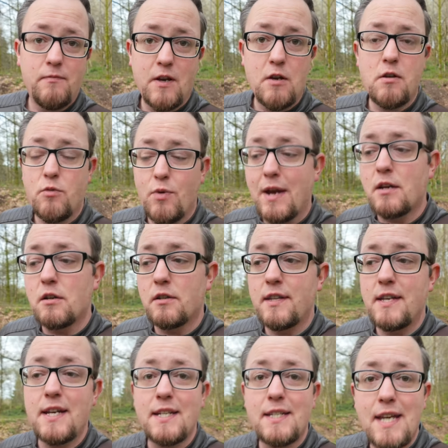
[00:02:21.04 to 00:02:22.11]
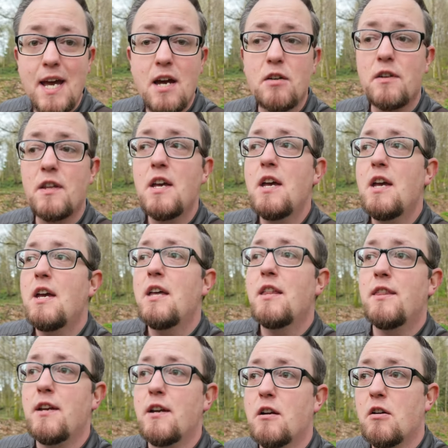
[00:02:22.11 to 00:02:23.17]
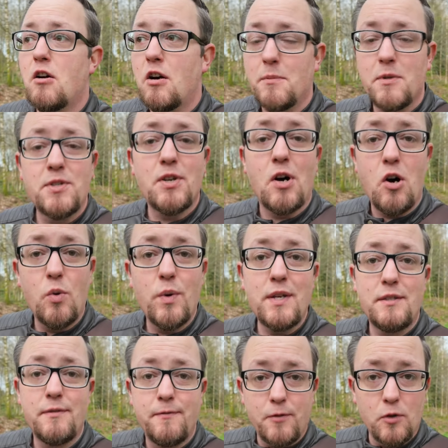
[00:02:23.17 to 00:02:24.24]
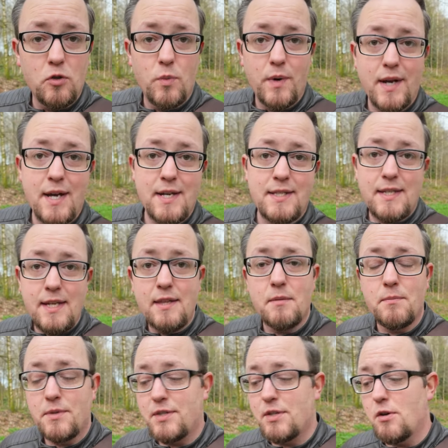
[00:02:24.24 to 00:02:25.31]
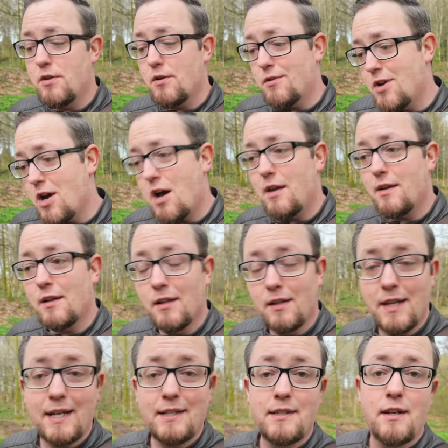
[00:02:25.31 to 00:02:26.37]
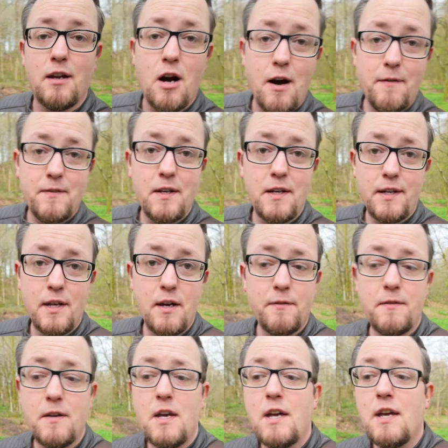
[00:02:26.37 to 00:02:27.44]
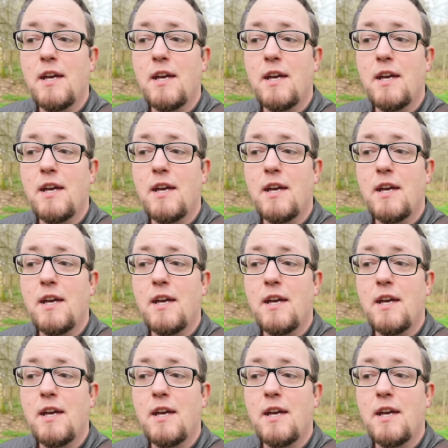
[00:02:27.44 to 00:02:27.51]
very regularly in town, they're almost always full when I see them. So they're not collected often enough.